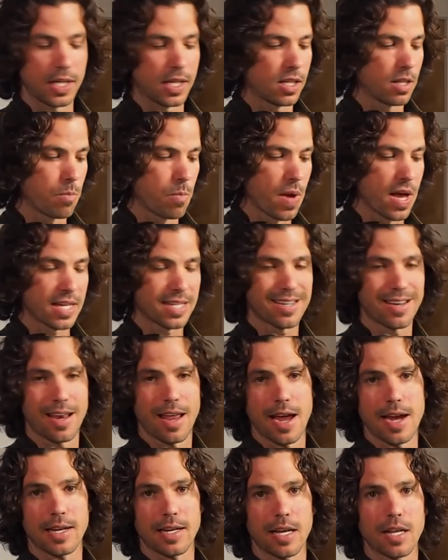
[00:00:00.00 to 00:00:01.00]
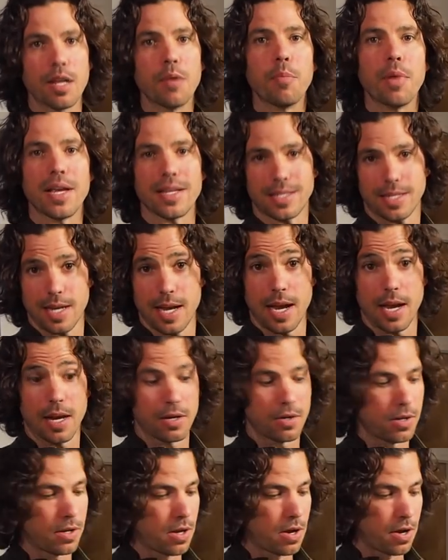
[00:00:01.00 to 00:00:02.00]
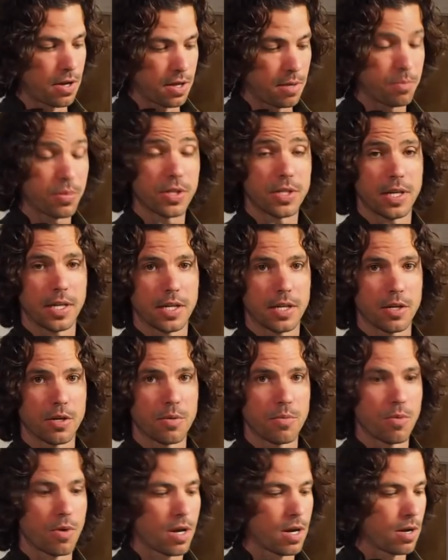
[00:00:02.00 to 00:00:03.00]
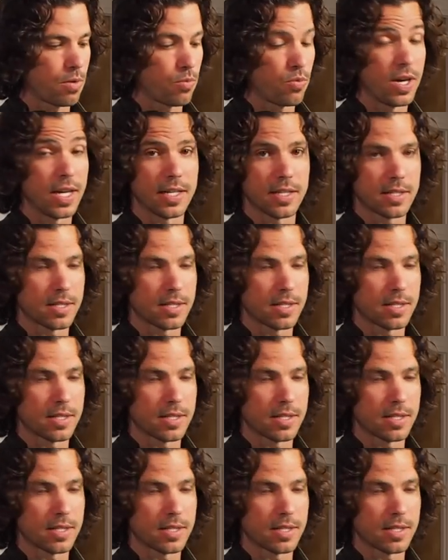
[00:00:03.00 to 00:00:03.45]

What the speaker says: get the best light and the best angle on the particular ring